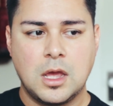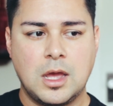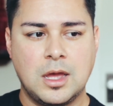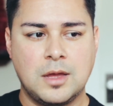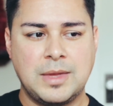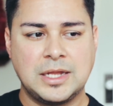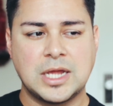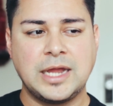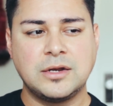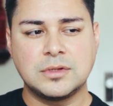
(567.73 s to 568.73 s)

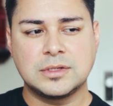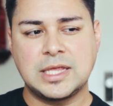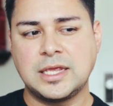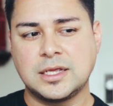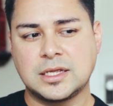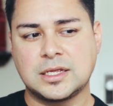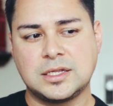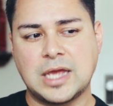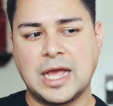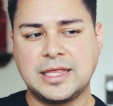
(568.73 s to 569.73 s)
And I don't think
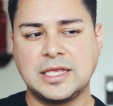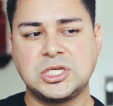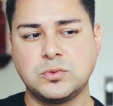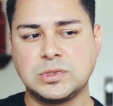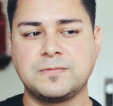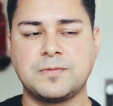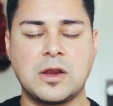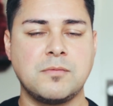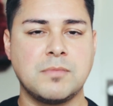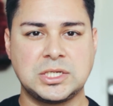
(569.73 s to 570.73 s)
I think she was
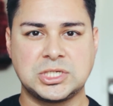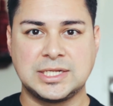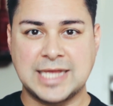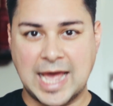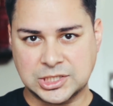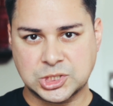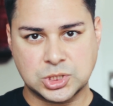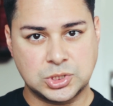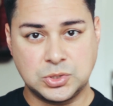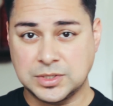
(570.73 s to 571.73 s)
very much
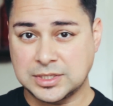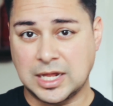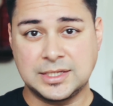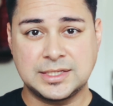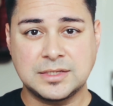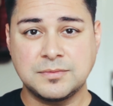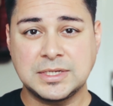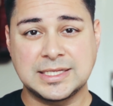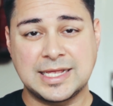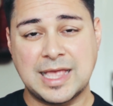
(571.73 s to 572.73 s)
attached to Catholicism,
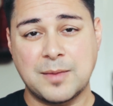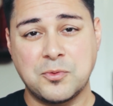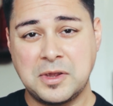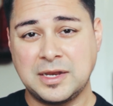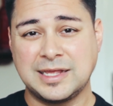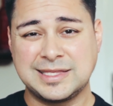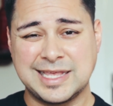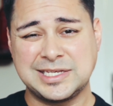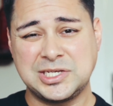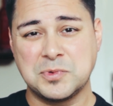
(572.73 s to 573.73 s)
because at that point it's
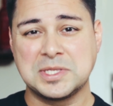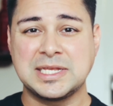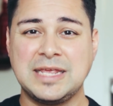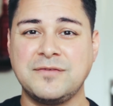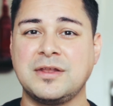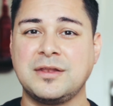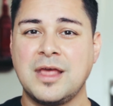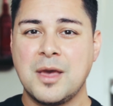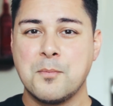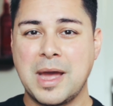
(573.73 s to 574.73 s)
like she wasn't even
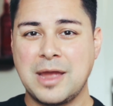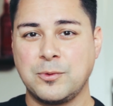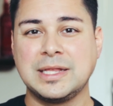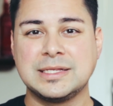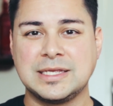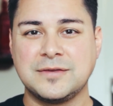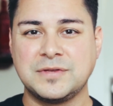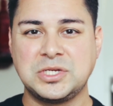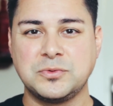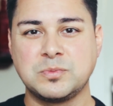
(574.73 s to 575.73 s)
my relative,
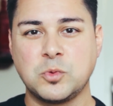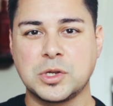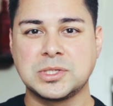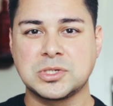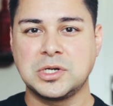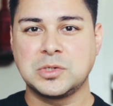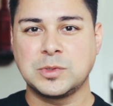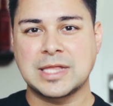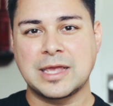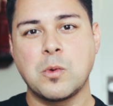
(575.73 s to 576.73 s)
and she was more concerned
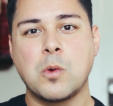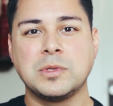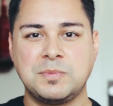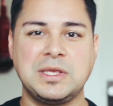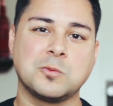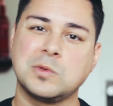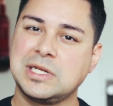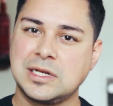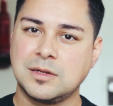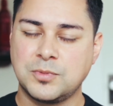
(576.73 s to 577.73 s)
with like what was being
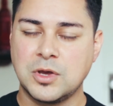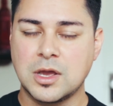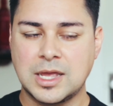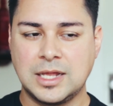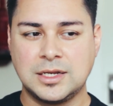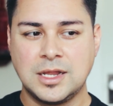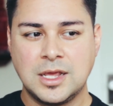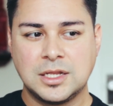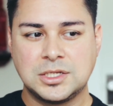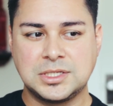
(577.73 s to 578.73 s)
written in a book. And
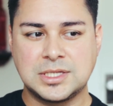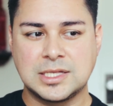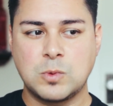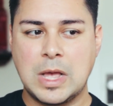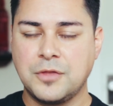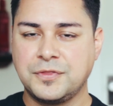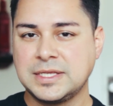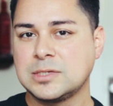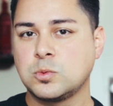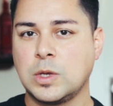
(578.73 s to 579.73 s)
she says, well,
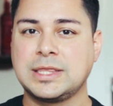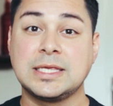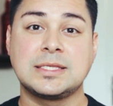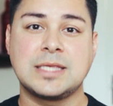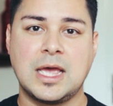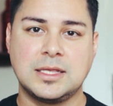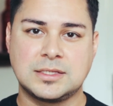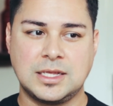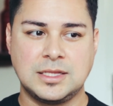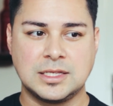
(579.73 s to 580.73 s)
this is what this
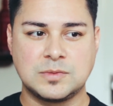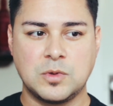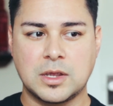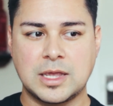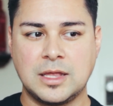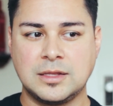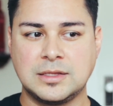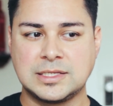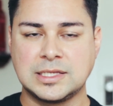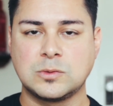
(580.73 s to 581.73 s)
says in this book,
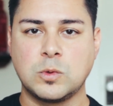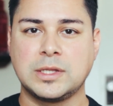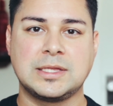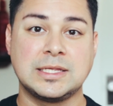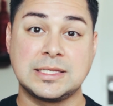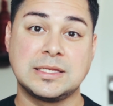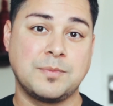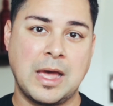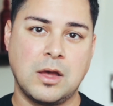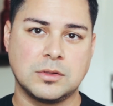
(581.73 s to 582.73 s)
and this is what this is
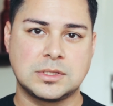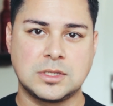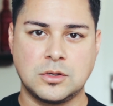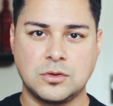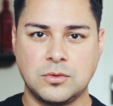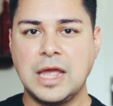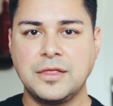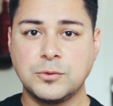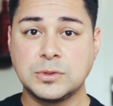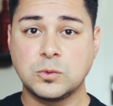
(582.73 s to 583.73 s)
about. So,
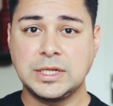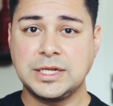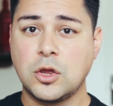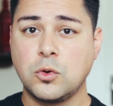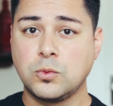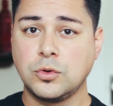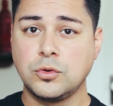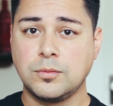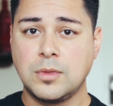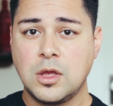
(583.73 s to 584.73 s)
and there was really no
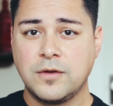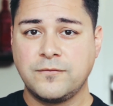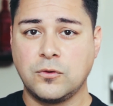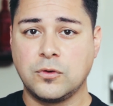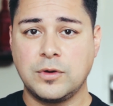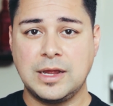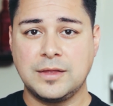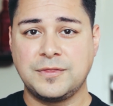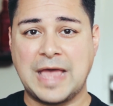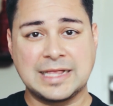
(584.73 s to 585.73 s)
room for
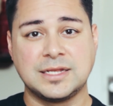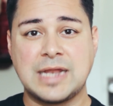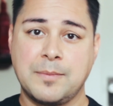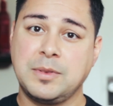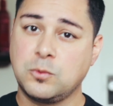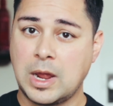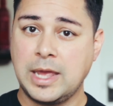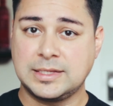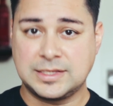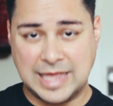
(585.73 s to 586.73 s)
that to not be
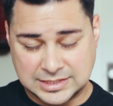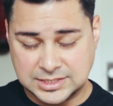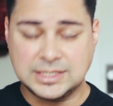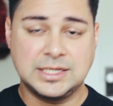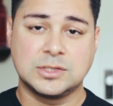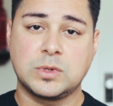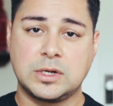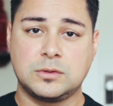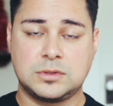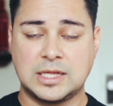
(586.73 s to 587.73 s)
right. That just is
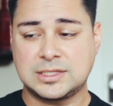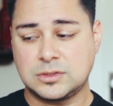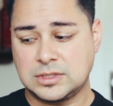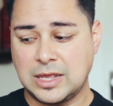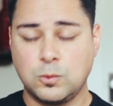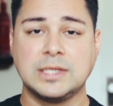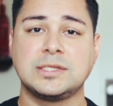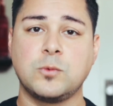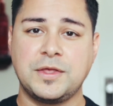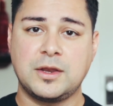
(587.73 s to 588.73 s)
what that
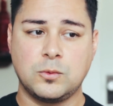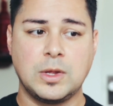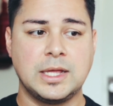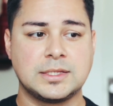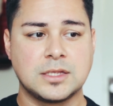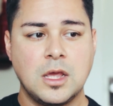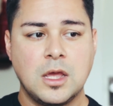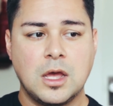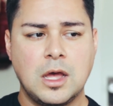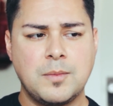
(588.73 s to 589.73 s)
was the way that it was.
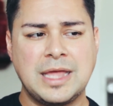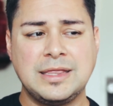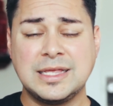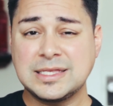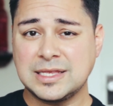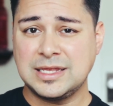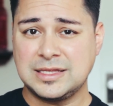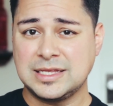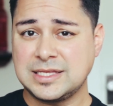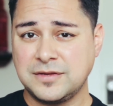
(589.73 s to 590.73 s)
And this
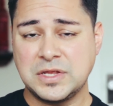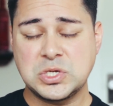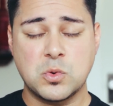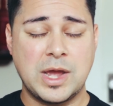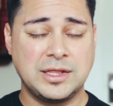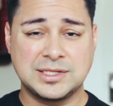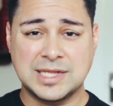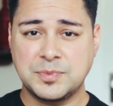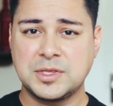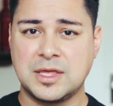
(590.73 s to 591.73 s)
individual, I
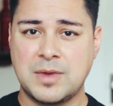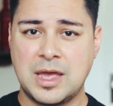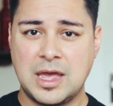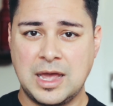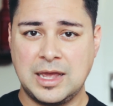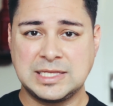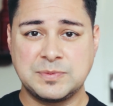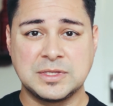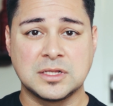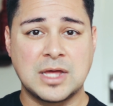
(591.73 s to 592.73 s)
looked up to them. I
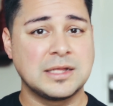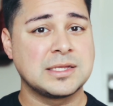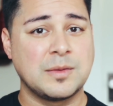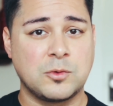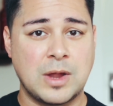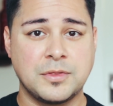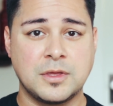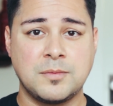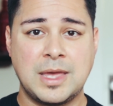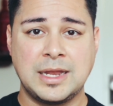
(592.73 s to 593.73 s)
spent a lot of time around
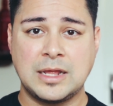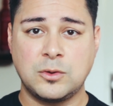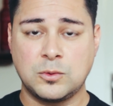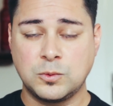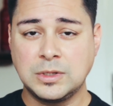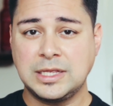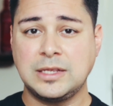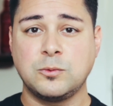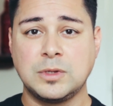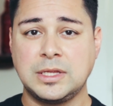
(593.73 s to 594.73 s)
them, and I
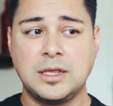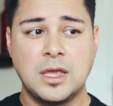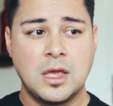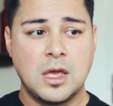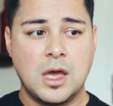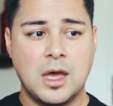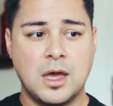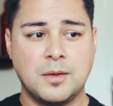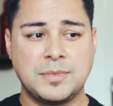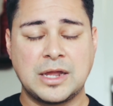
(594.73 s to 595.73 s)
really
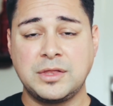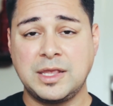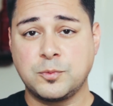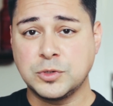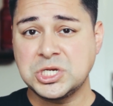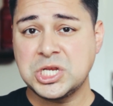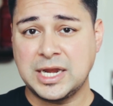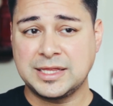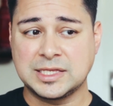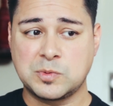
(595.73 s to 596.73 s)
not only
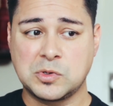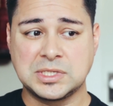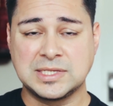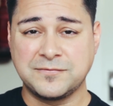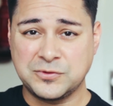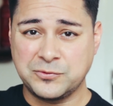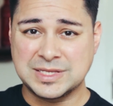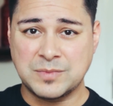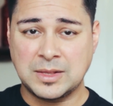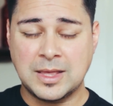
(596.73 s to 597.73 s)
appreciated this person's
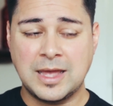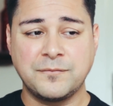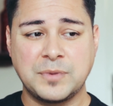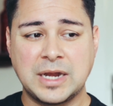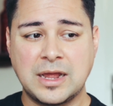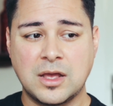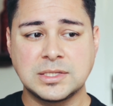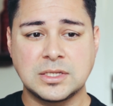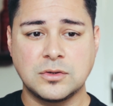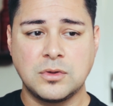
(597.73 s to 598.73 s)
influence in my life, but I
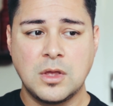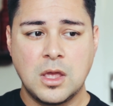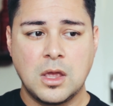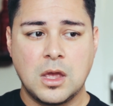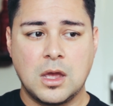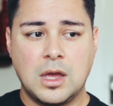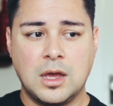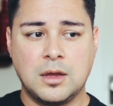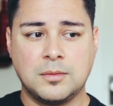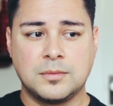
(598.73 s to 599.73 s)
also
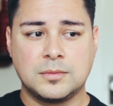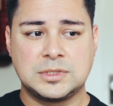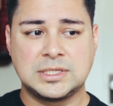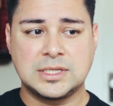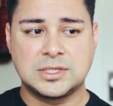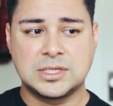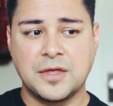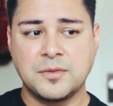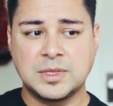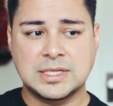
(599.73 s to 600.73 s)
just
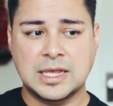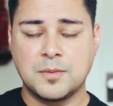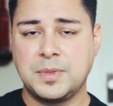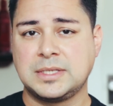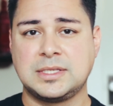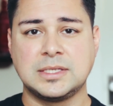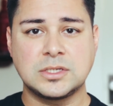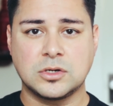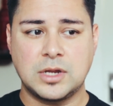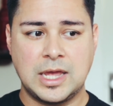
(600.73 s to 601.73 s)
saw them as like a big
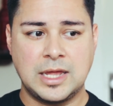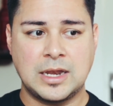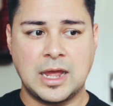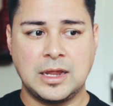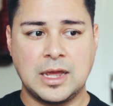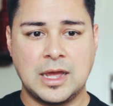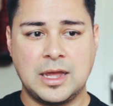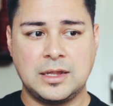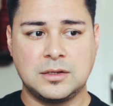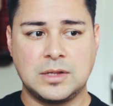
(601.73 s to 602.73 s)
sister. And
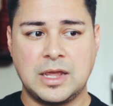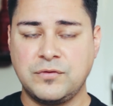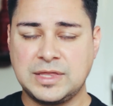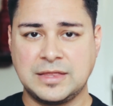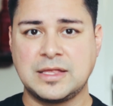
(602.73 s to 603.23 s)
I everything